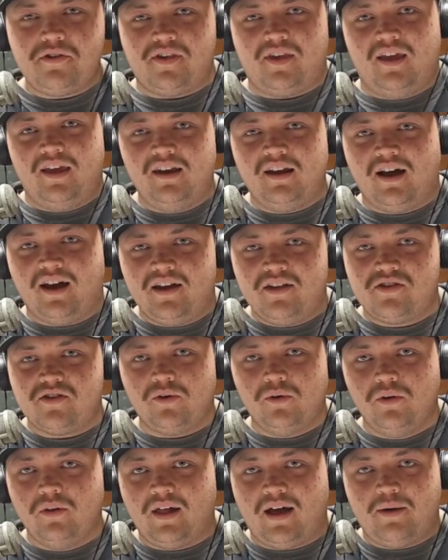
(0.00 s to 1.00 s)
in high
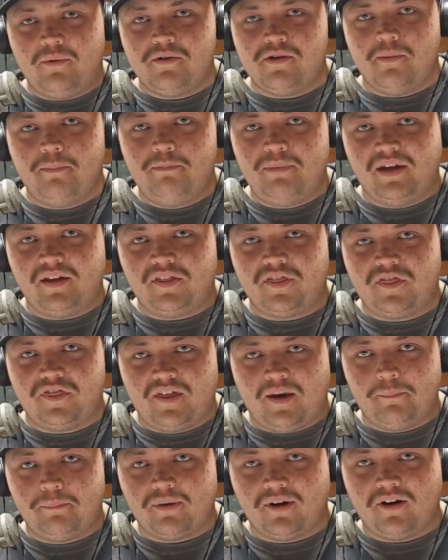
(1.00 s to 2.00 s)
school, I was a big
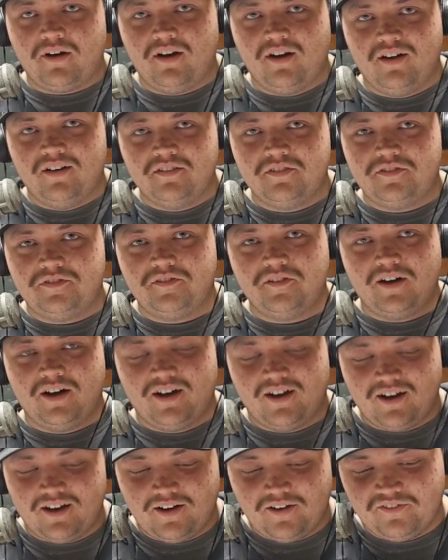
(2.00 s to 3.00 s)
thumper of
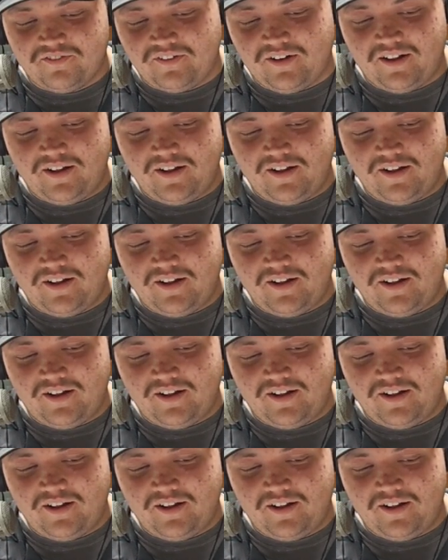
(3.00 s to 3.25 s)
high